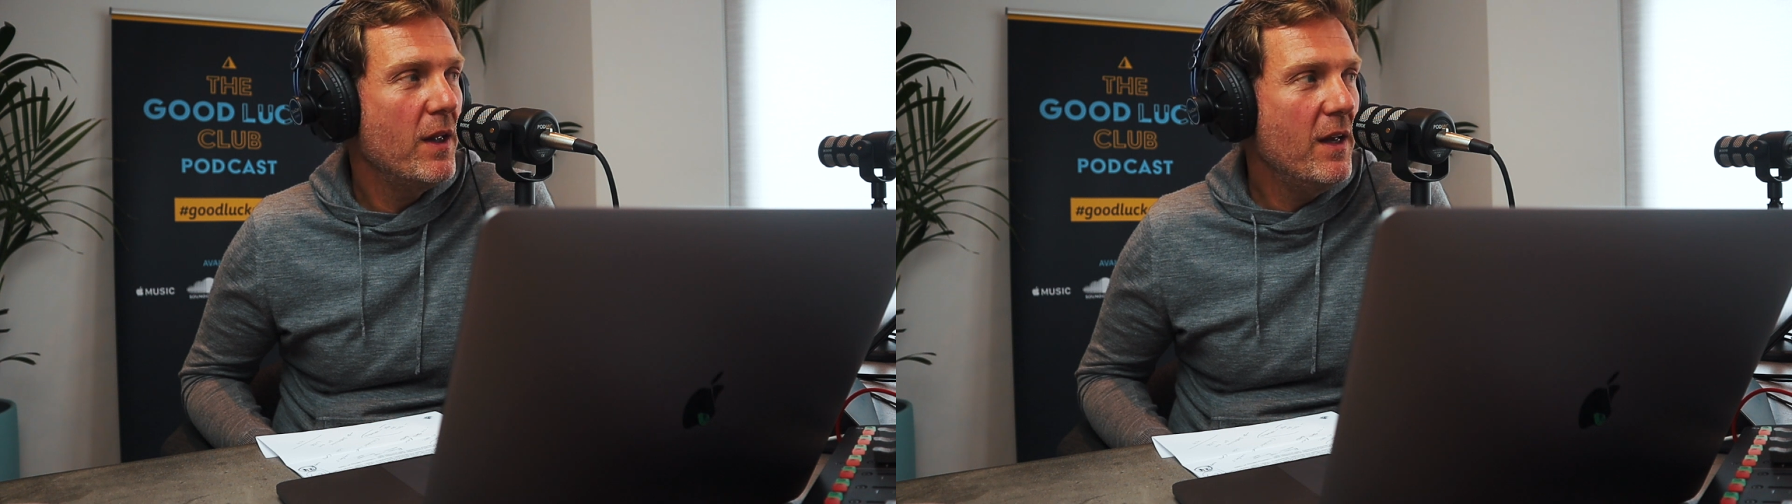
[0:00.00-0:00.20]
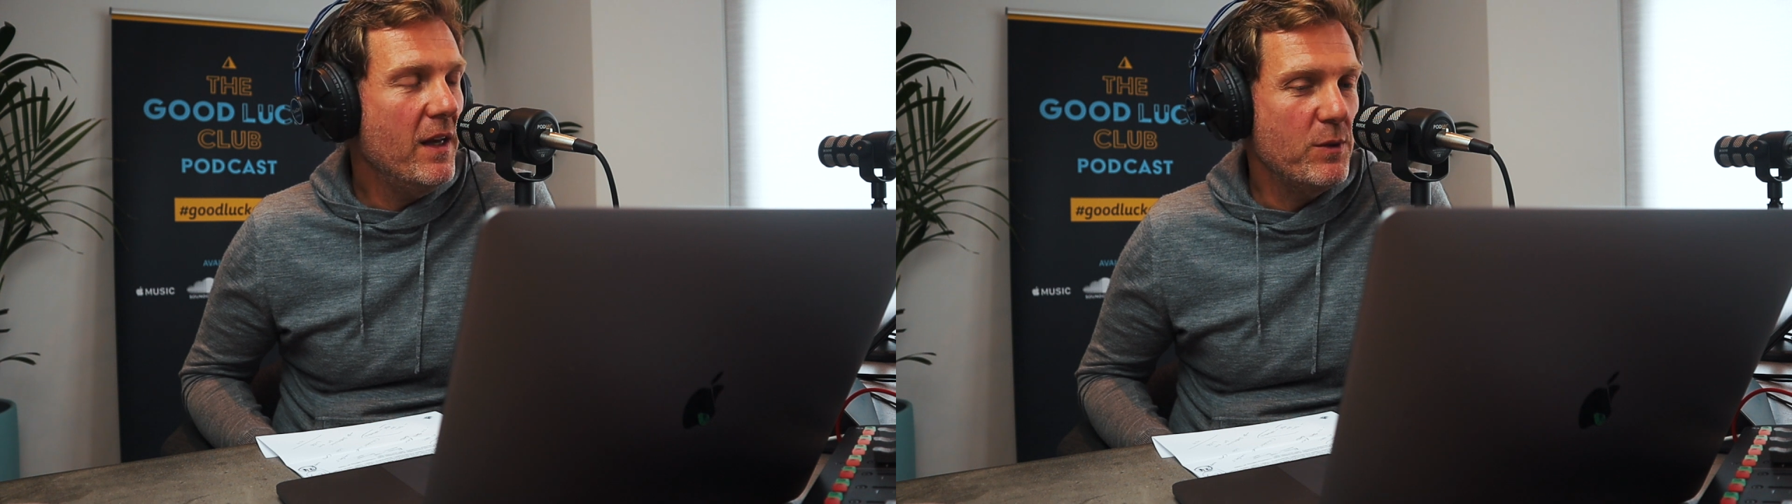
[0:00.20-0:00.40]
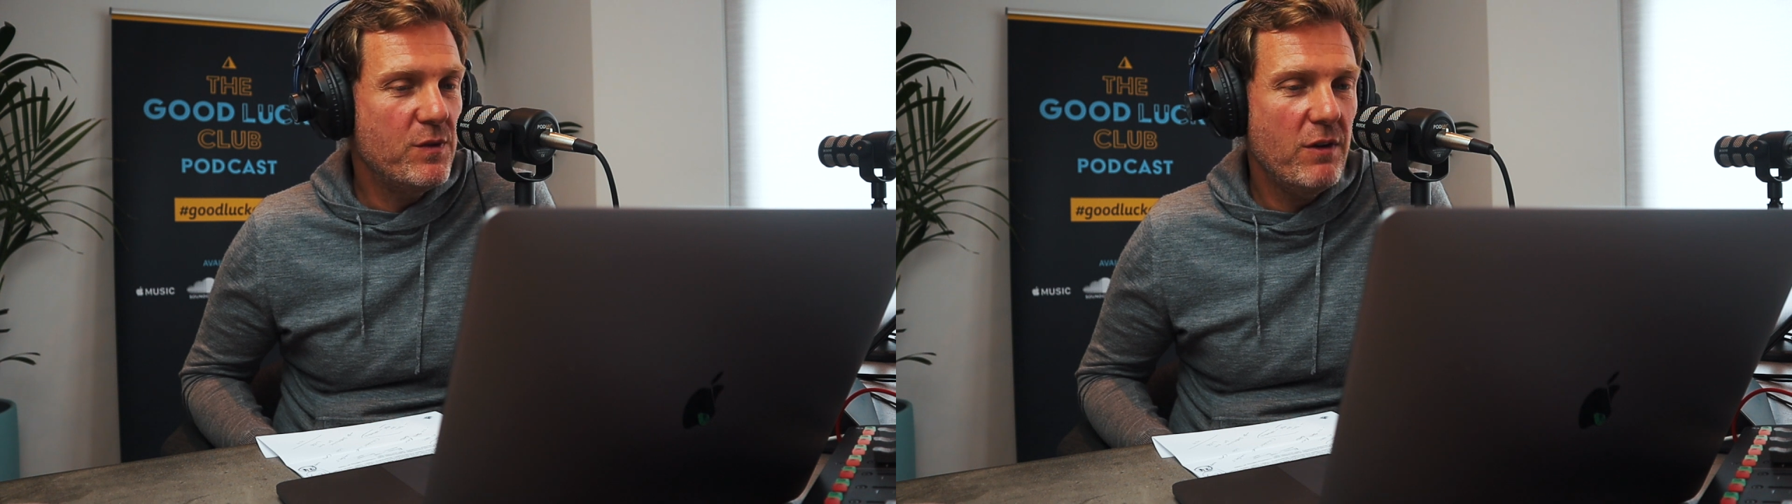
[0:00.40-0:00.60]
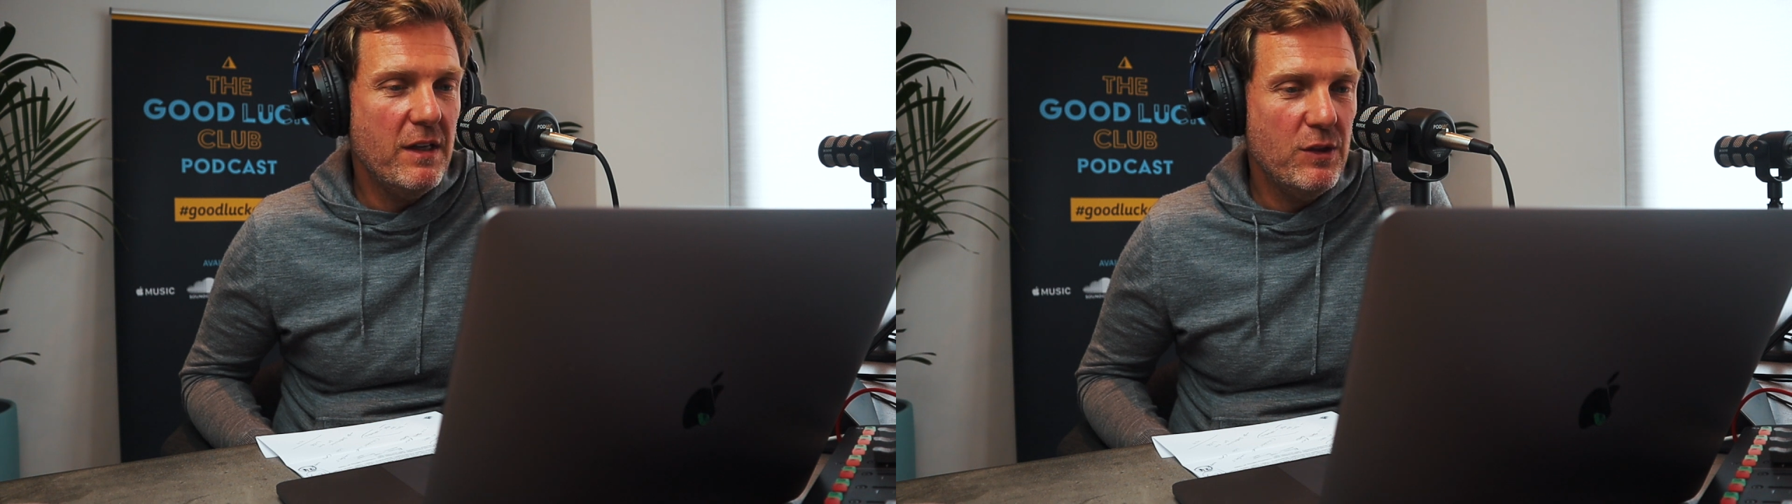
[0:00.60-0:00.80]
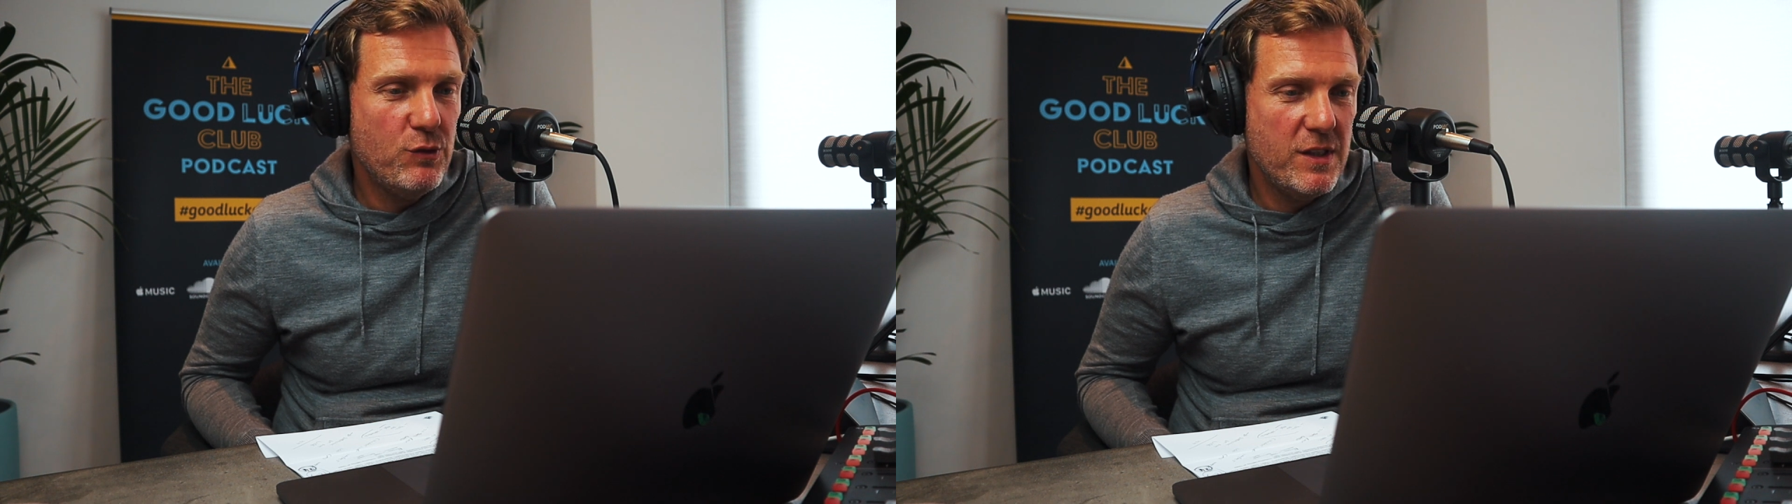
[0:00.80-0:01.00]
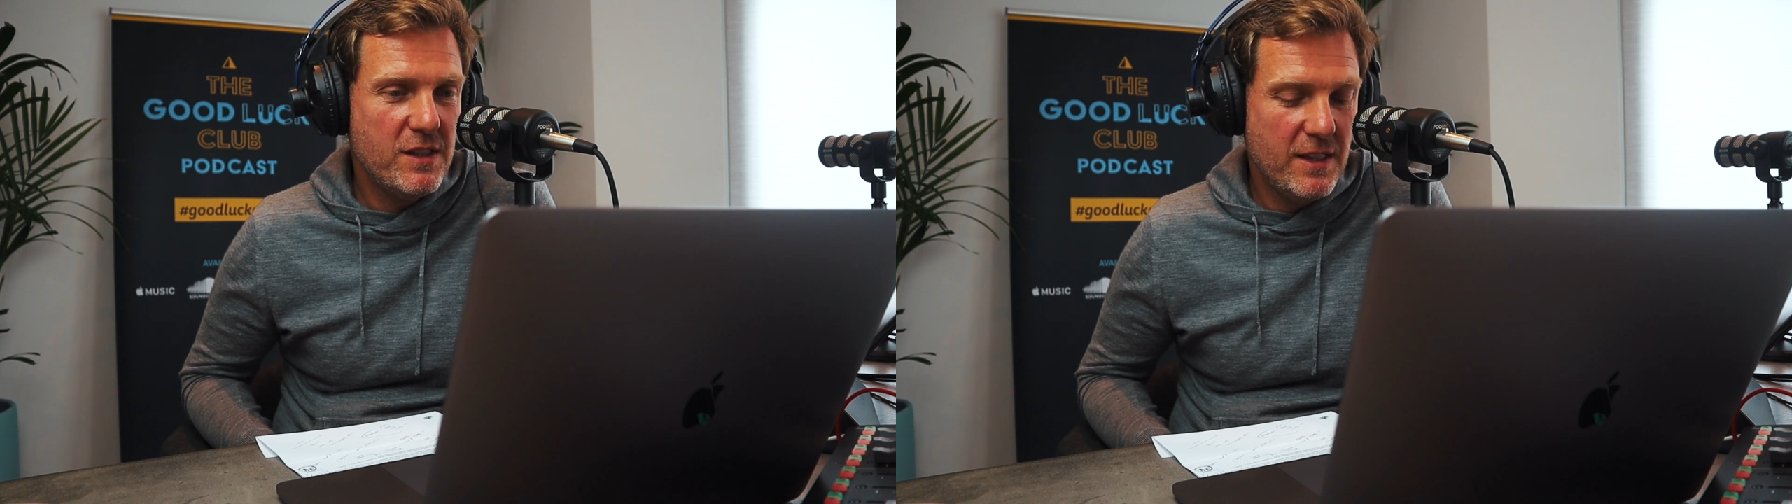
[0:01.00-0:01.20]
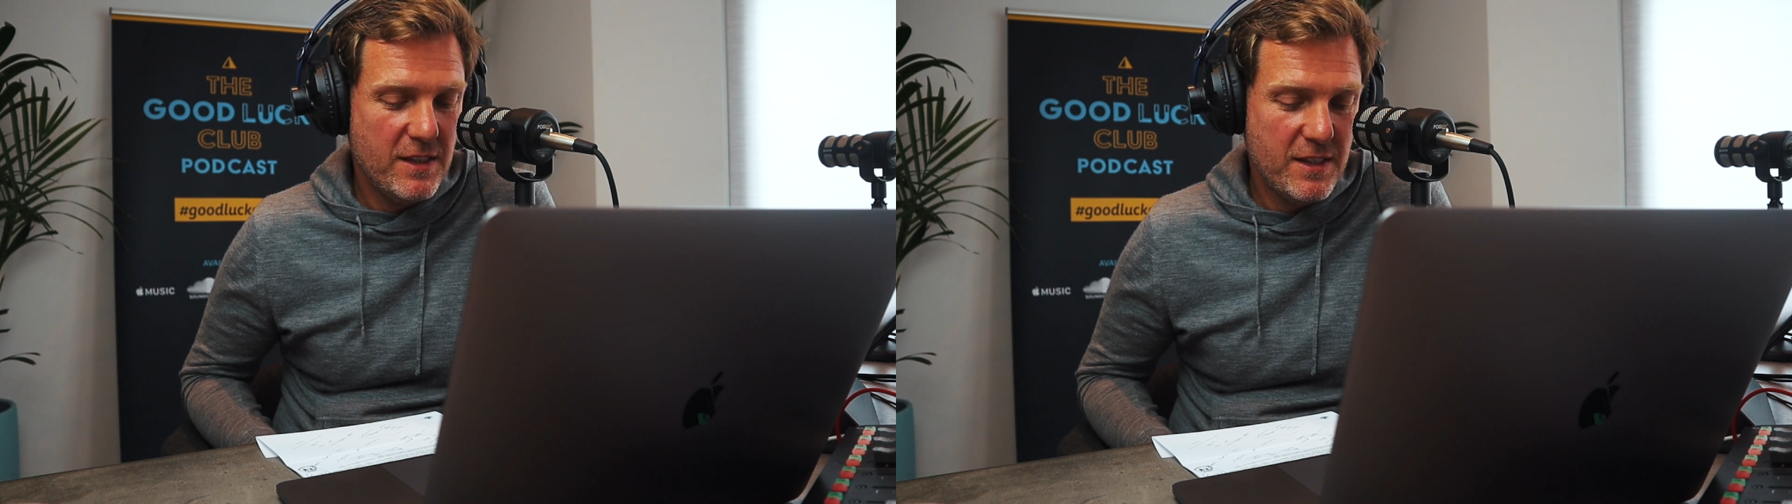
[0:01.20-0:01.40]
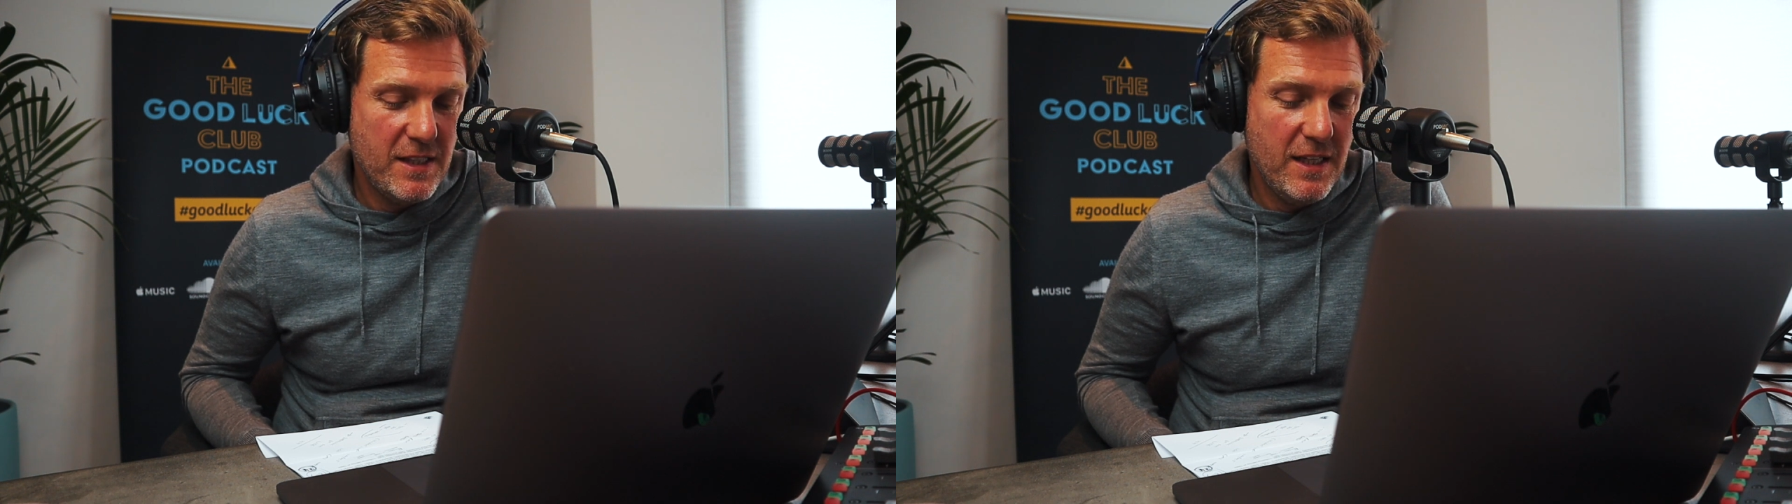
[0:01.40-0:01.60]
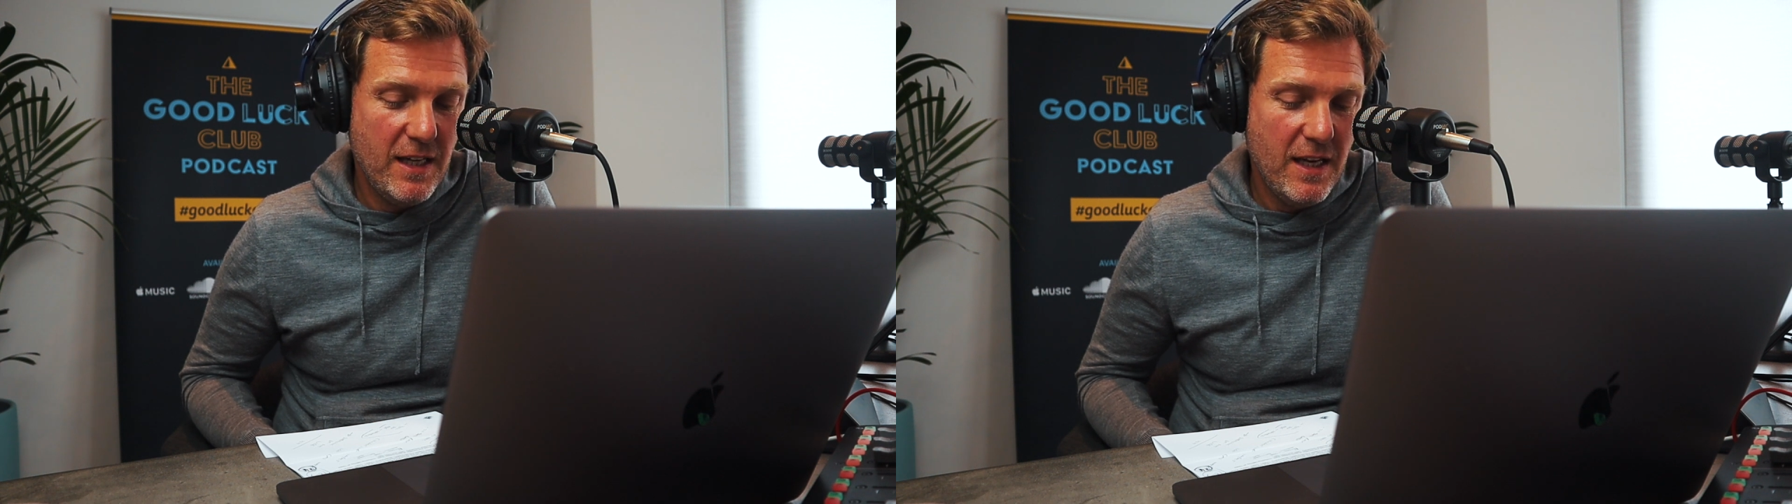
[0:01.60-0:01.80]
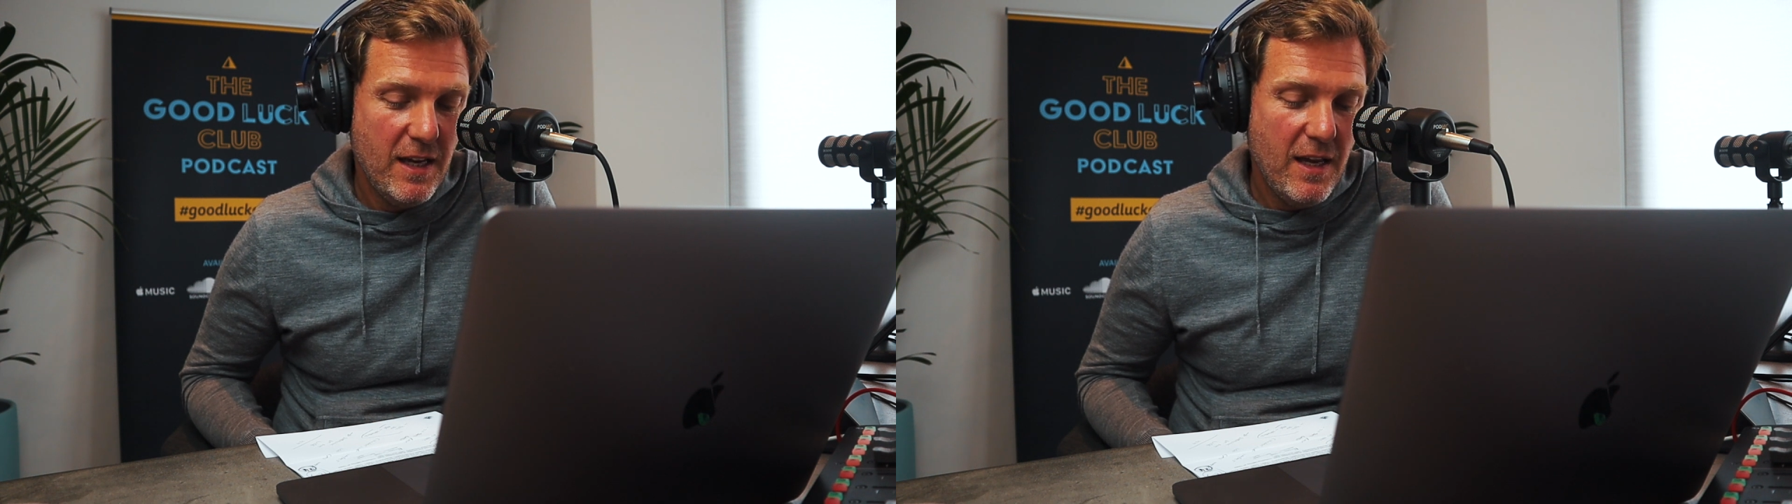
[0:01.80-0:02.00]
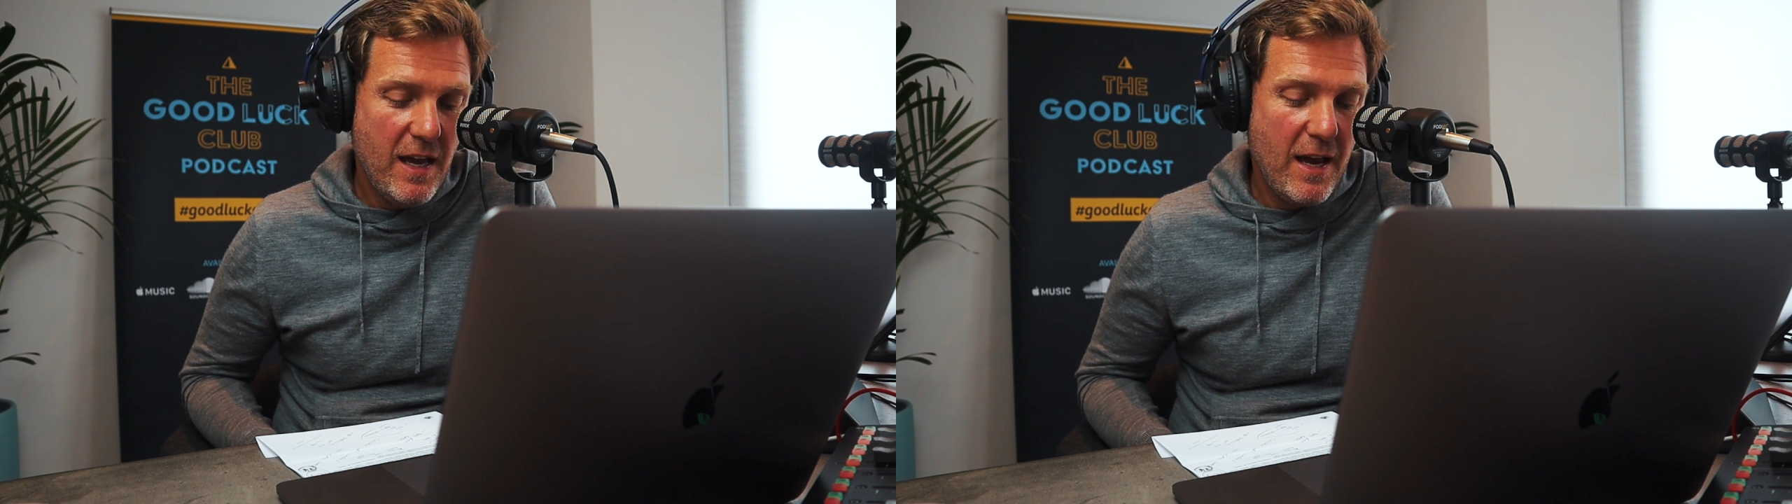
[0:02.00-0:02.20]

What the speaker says: And it was very interesting to see